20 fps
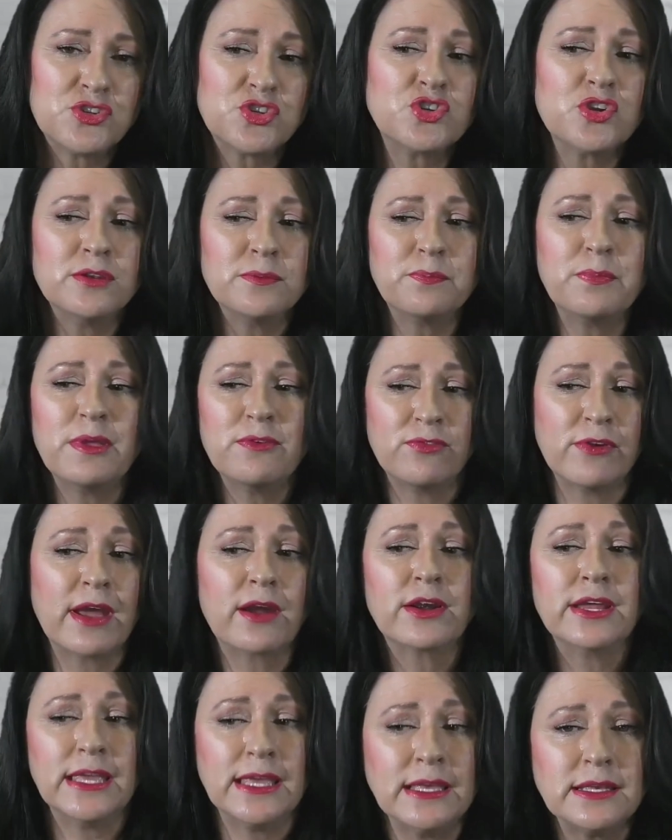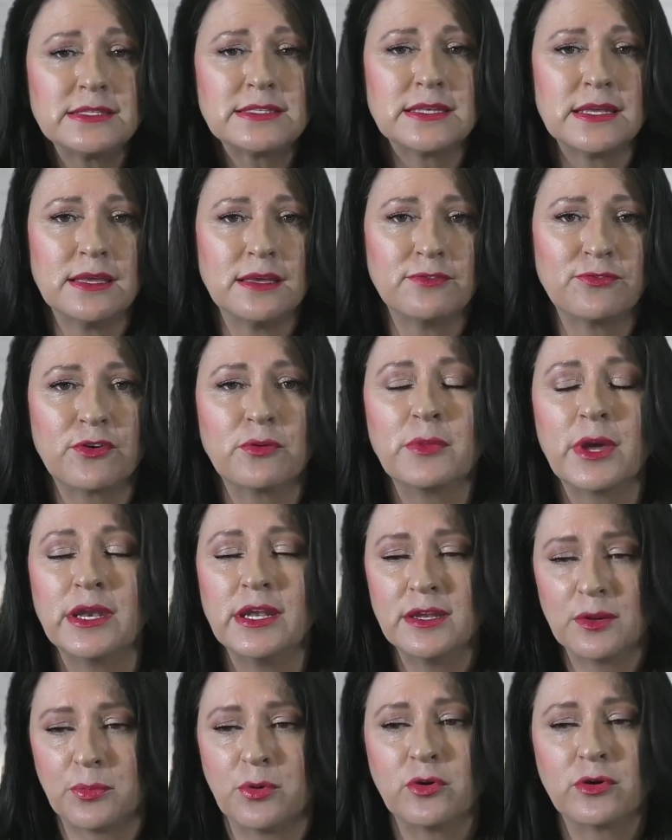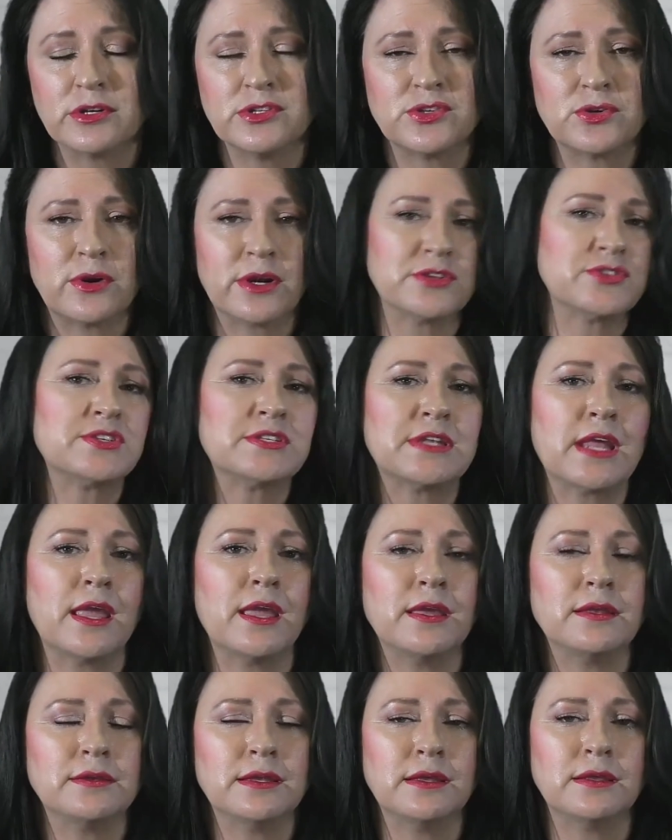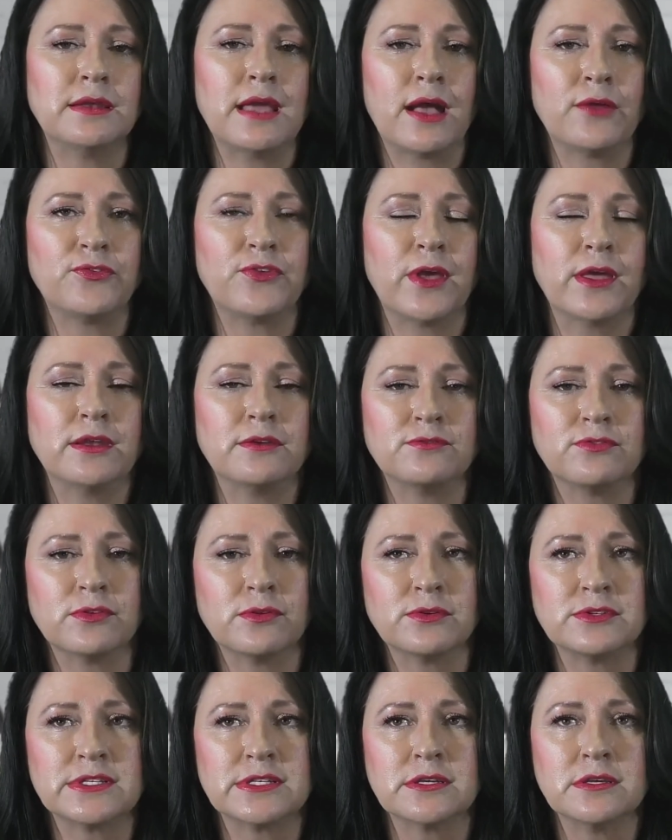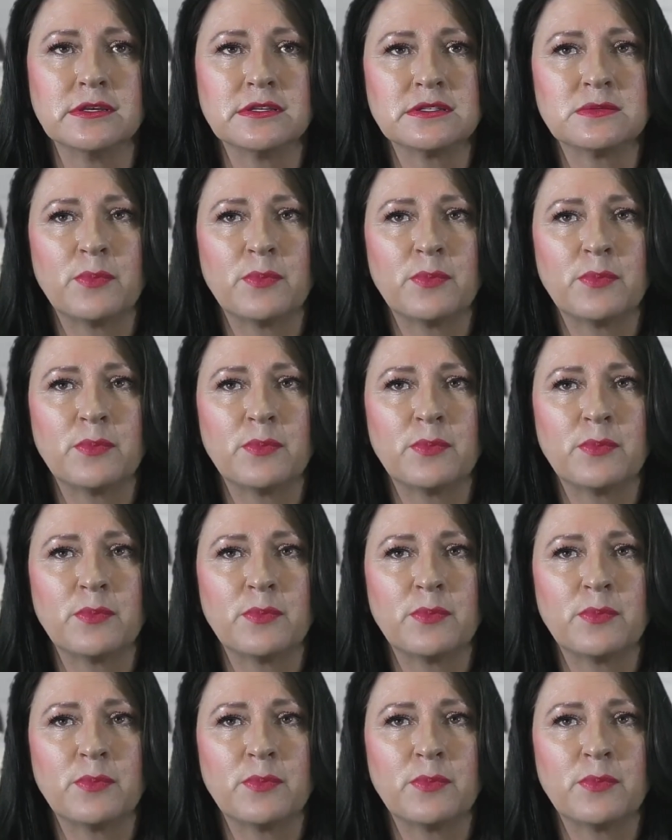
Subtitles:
shouldn't be very easy for money to pour into our state and outside influences.